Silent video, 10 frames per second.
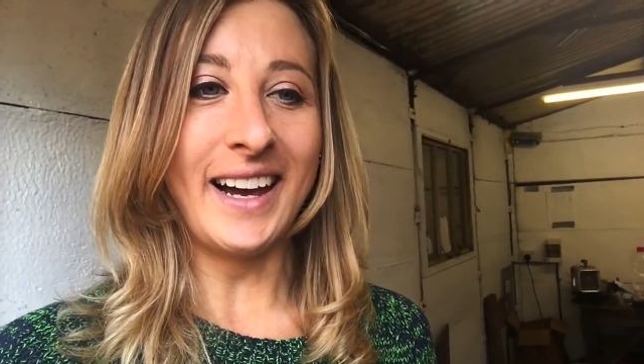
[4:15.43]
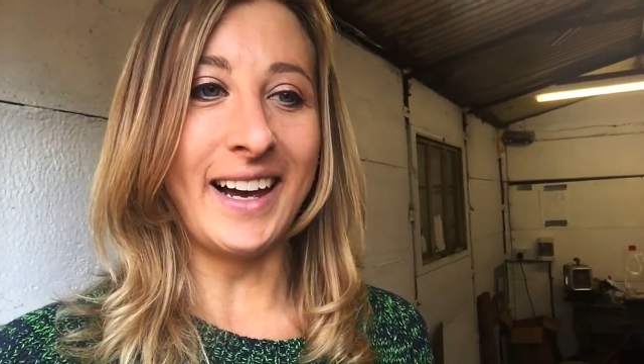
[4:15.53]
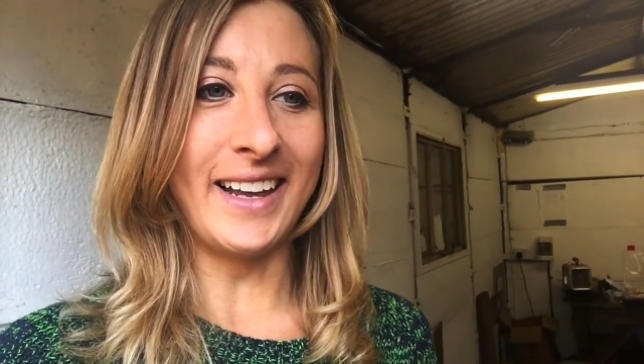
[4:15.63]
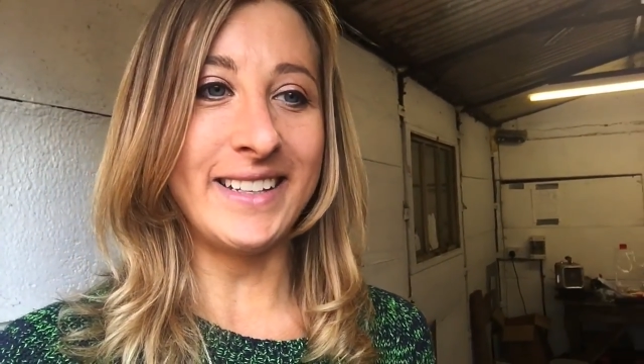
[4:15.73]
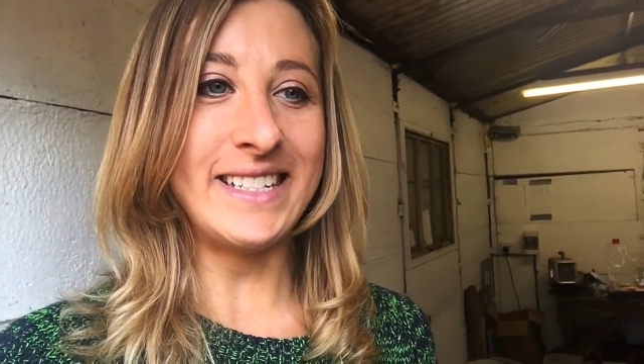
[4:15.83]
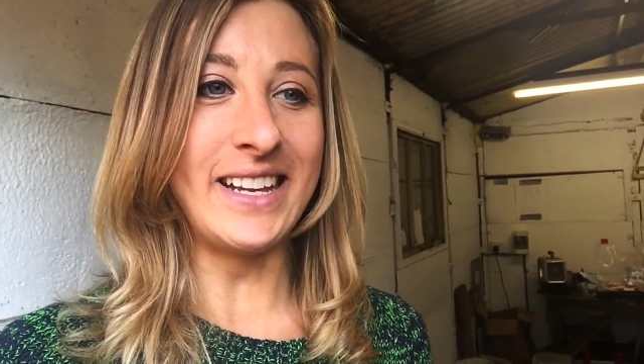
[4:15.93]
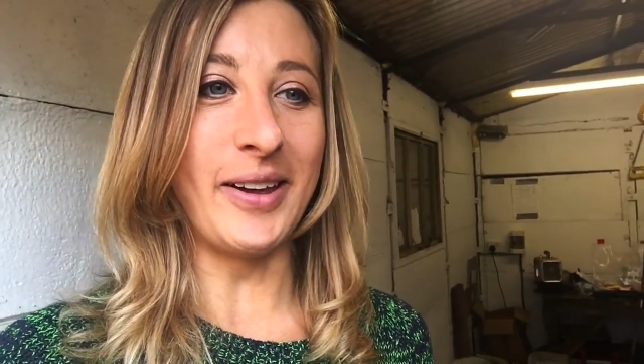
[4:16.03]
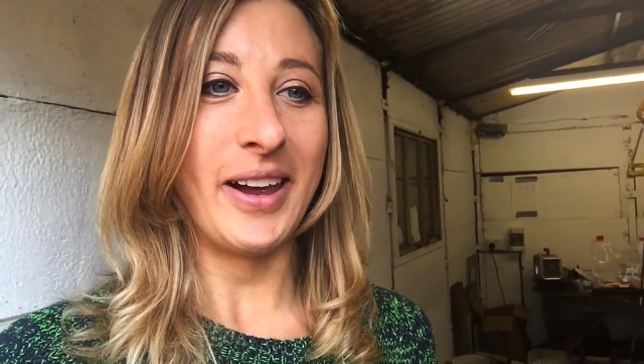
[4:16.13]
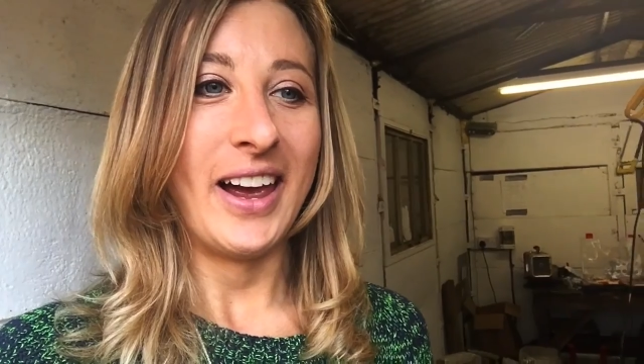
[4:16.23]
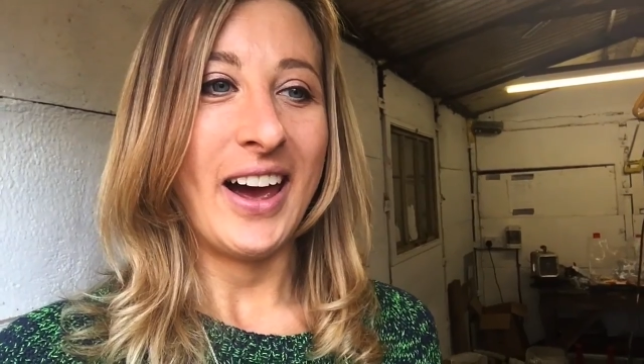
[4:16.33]
and
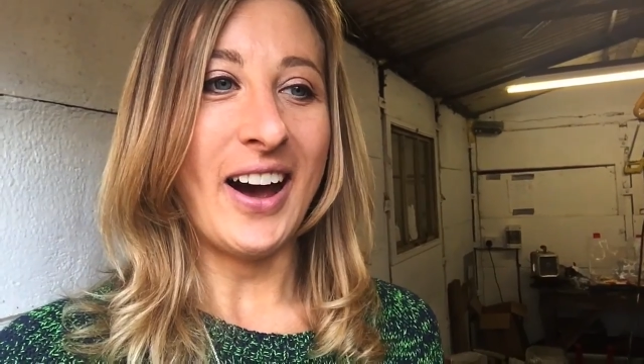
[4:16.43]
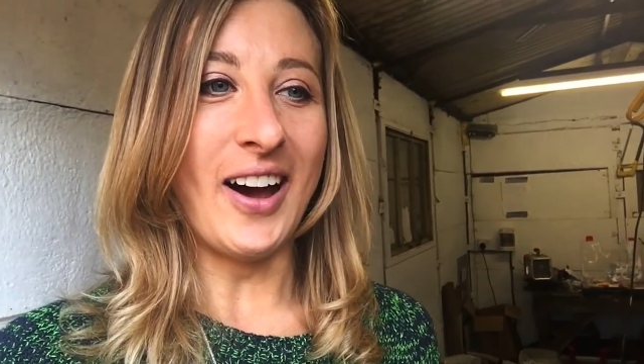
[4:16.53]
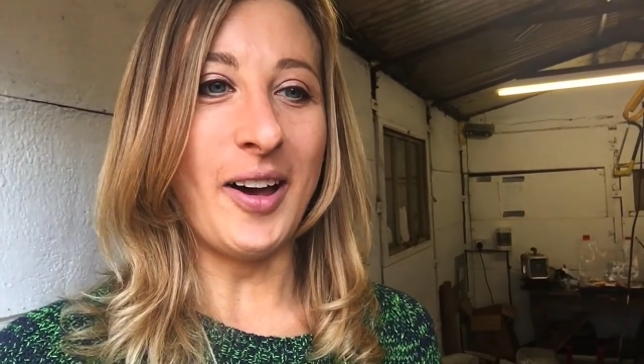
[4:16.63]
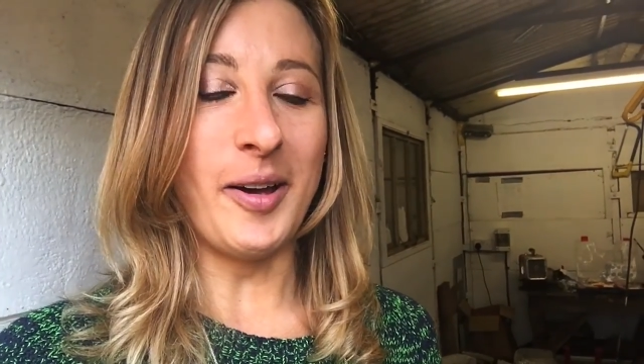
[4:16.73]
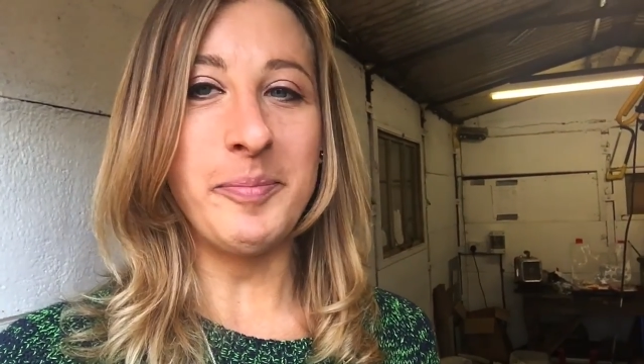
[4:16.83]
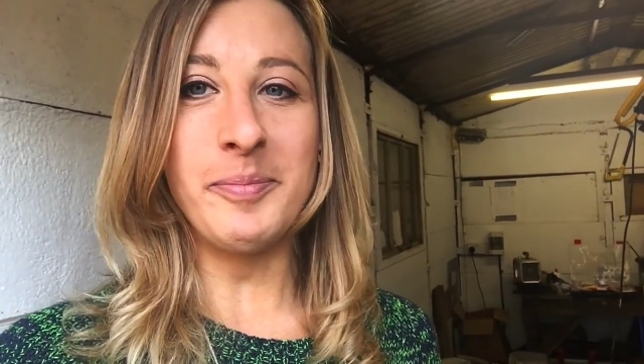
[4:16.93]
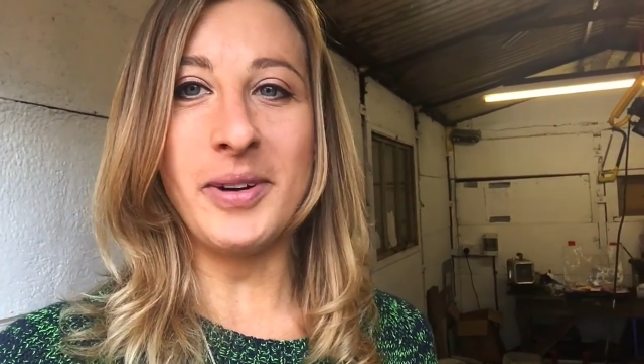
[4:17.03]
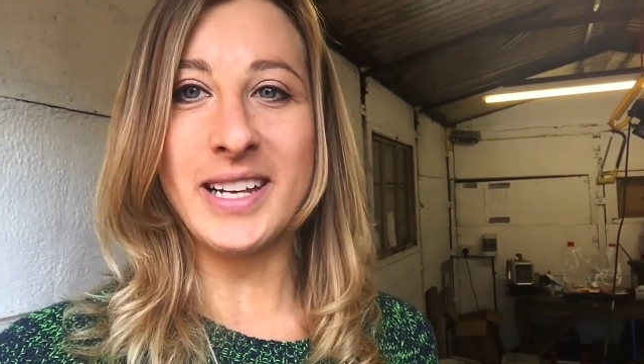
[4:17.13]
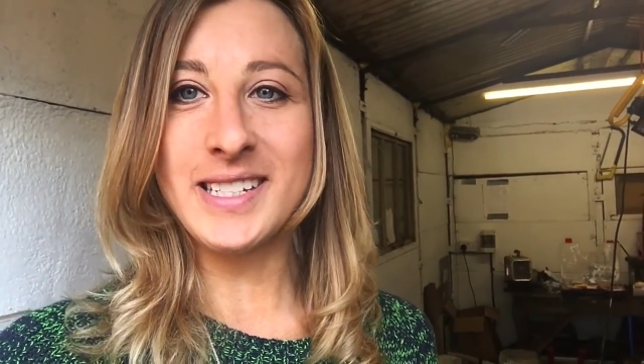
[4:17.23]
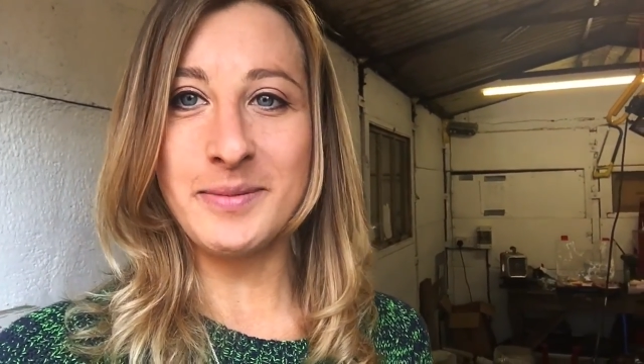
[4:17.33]
I
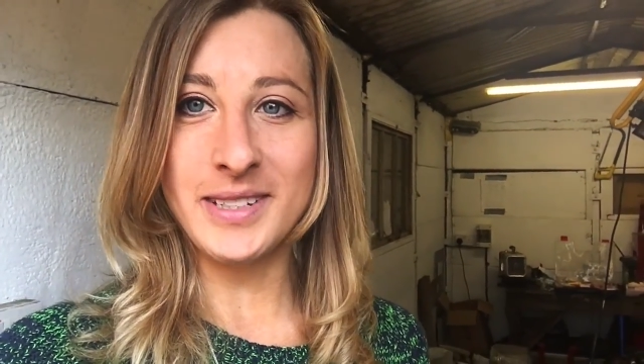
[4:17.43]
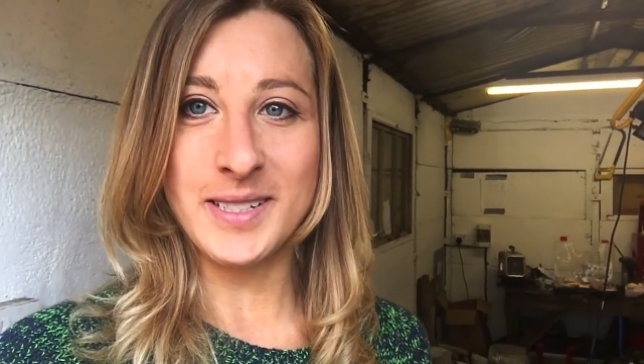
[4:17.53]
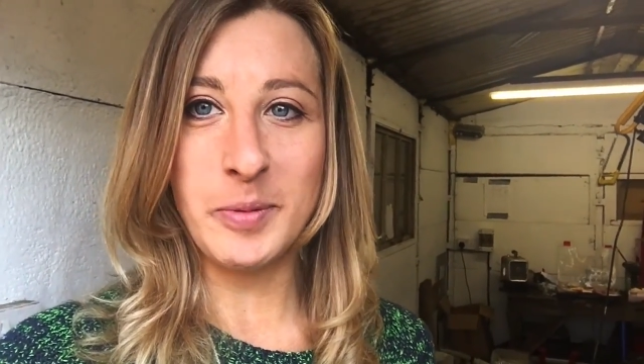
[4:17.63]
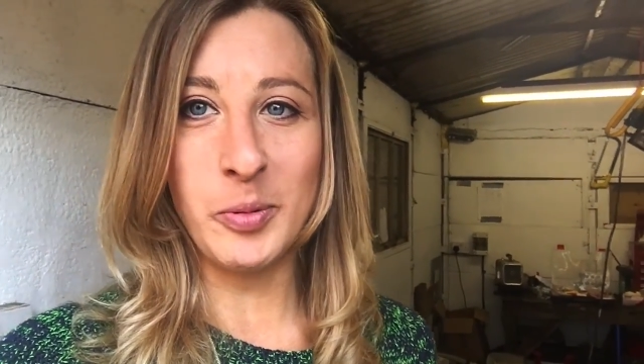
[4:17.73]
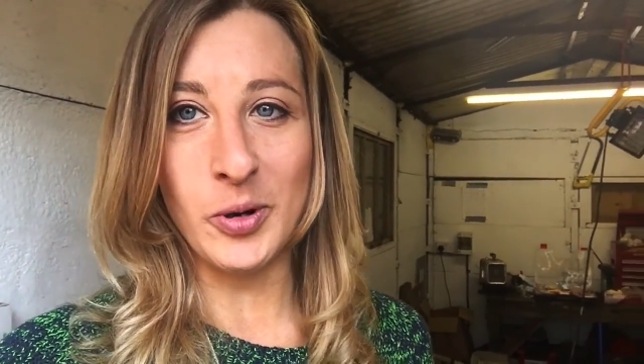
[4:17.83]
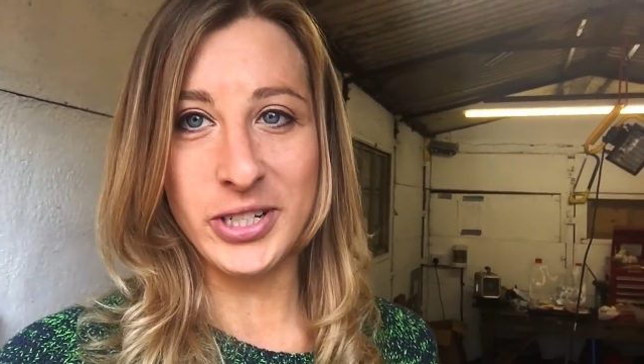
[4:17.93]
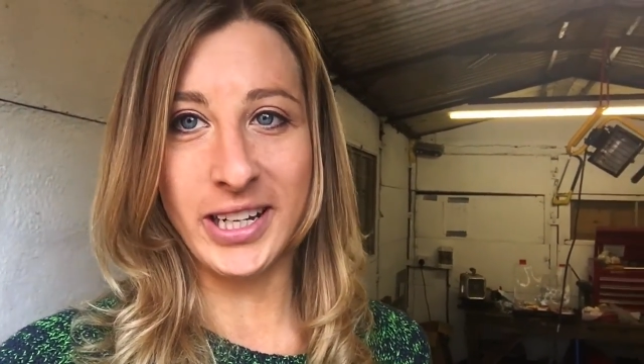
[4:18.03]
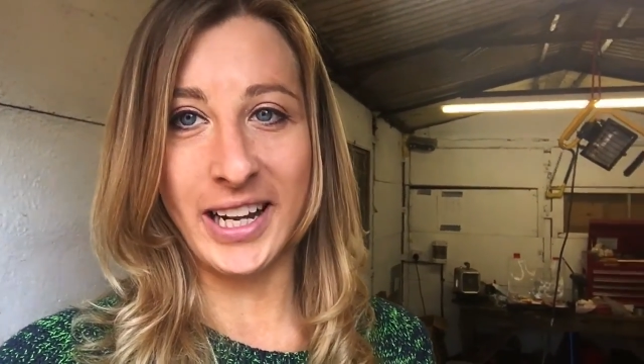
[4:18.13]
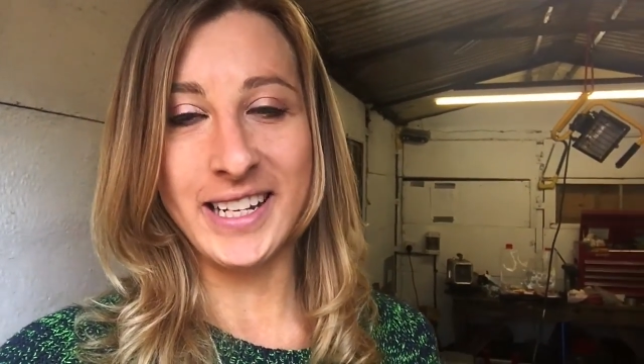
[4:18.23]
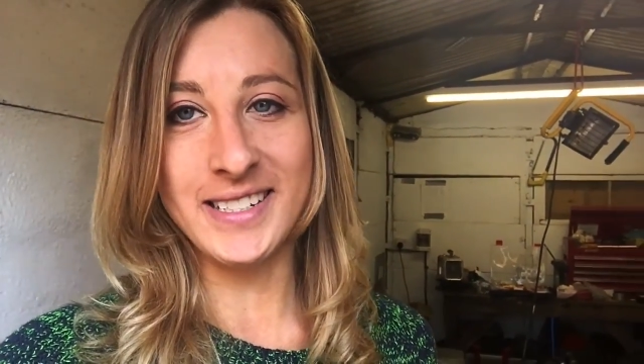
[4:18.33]
might seem
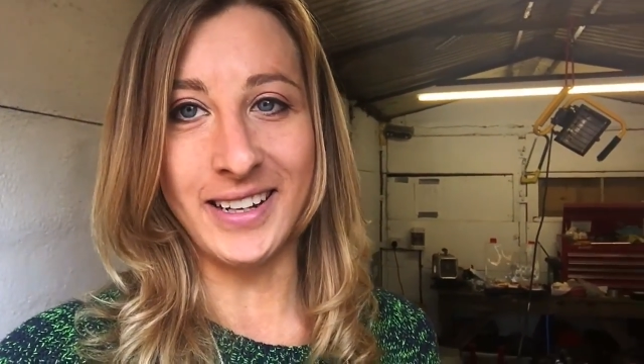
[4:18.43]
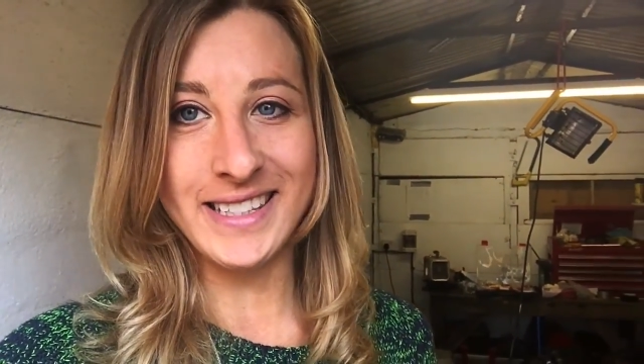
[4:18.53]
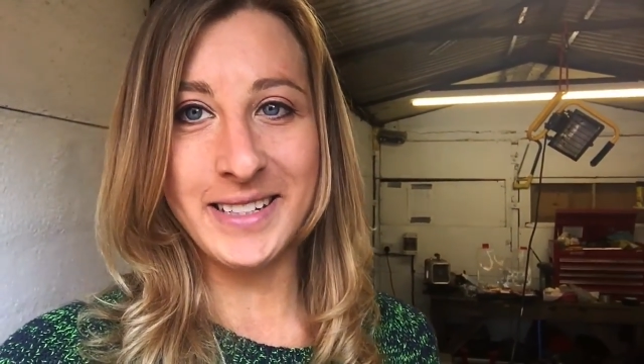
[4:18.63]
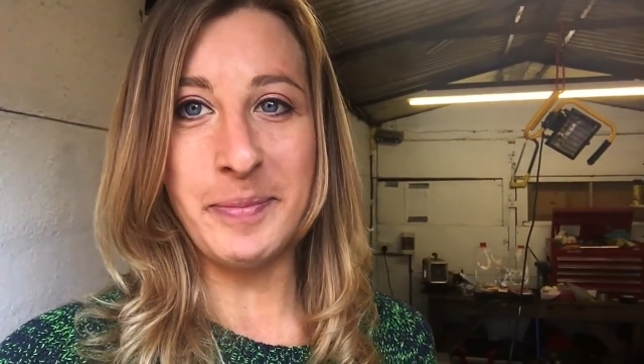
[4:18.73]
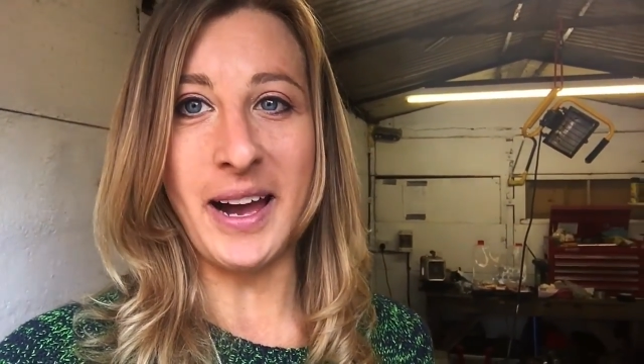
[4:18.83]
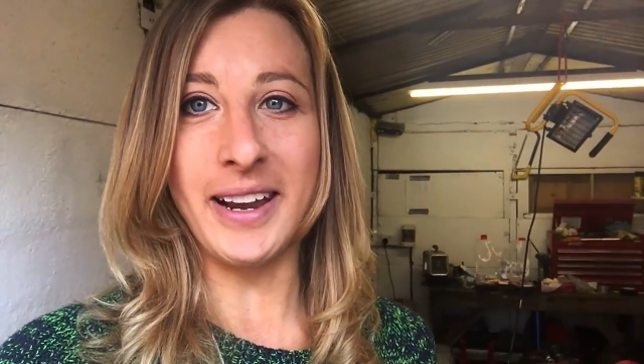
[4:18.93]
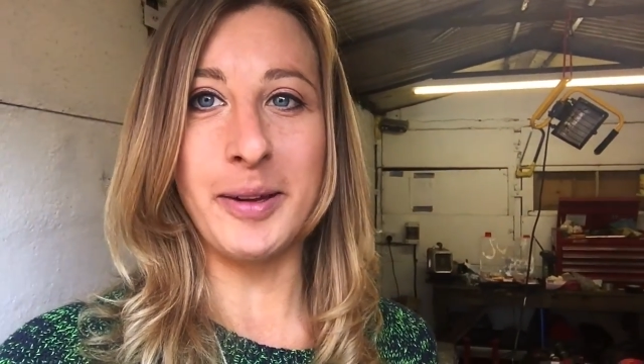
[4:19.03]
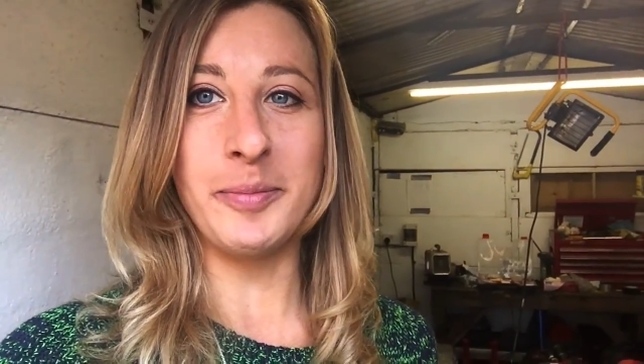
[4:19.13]
disproportionately excited about it,